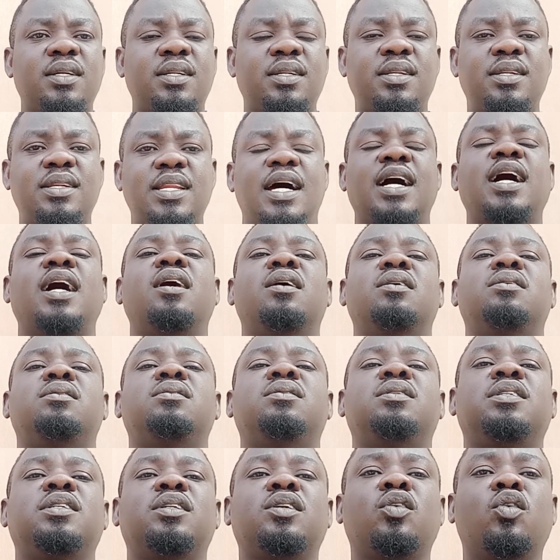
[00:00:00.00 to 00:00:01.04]
Now
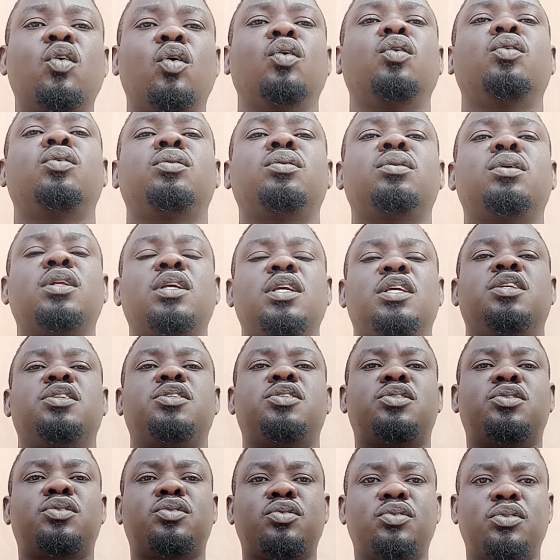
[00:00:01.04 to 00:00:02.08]
the goal
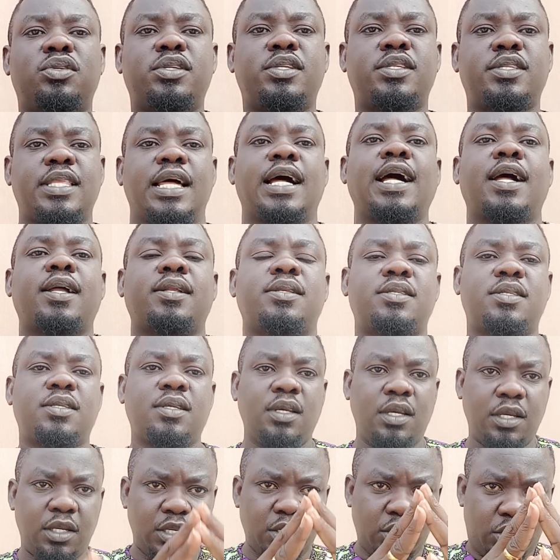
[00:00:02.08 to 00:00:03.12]
is to
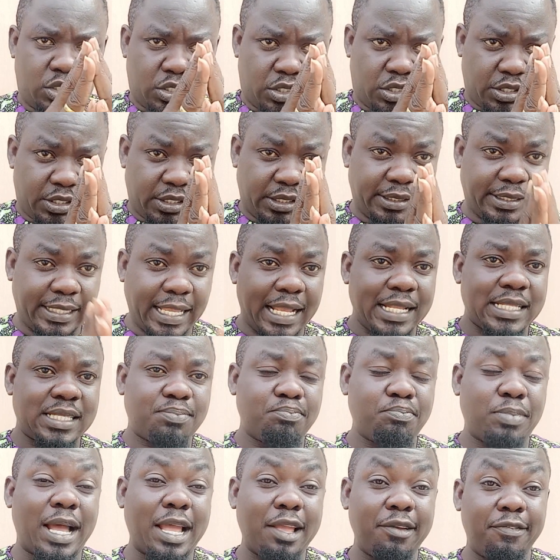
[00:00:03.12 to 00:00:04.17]
start
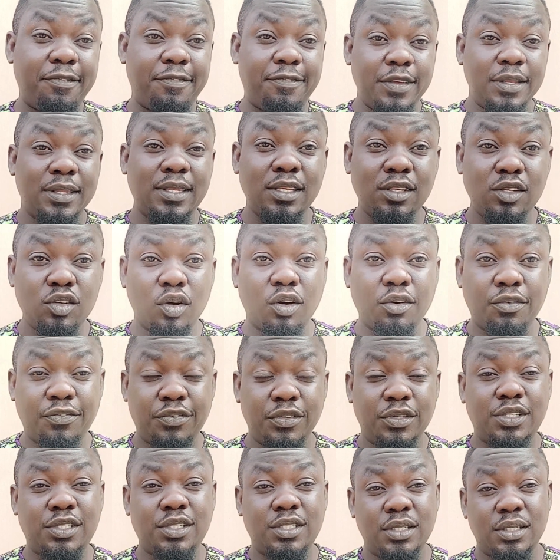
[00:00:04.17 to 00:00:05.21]
by feeding your
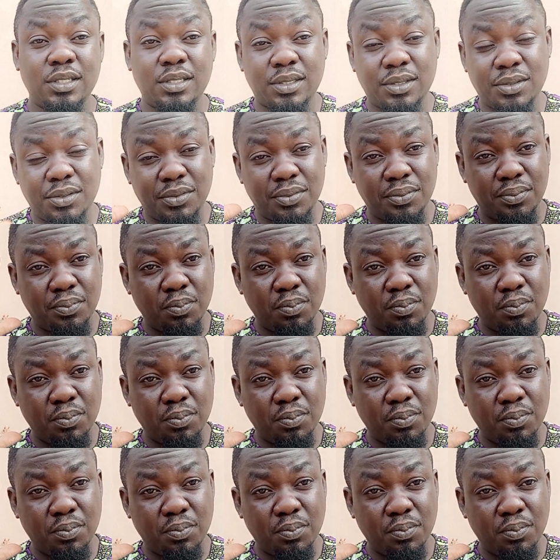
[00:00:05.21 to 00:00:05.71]
fishes